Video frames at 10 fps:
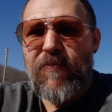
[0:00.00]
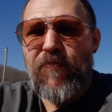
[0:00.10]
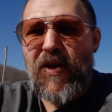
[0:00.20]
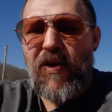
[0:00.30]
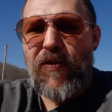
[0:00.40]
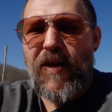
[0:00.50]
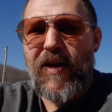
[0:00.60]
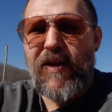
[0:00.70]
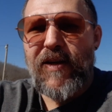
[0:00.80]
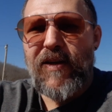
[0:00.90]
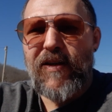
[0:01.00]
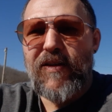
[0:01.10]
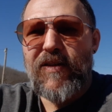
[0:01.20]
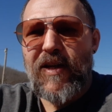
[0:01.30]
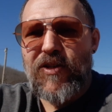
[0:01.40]

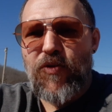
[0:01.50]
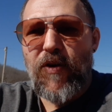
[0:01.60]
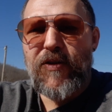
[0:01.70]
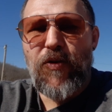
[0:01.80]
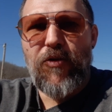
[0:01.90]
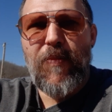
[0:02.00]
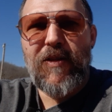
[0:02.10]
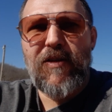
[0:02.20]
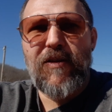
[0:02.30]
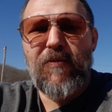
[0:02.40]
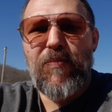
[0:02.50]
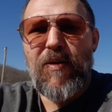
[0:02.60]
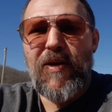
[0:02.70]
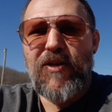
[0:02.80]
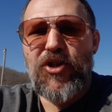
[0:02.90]
That story I told about the
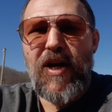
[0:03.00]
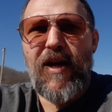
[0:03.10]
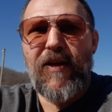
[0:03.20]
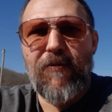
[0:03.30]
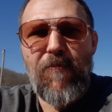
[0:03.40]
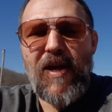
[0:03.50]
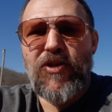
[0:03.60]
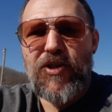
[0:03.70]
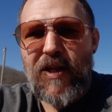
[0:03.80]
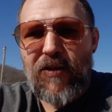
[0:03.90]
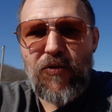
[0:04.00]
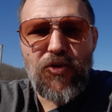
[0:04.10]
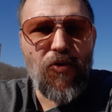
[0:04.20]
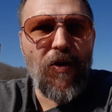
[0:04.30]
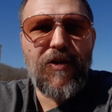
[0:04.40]
PB&J and just eating those
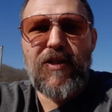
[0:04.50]
crusts.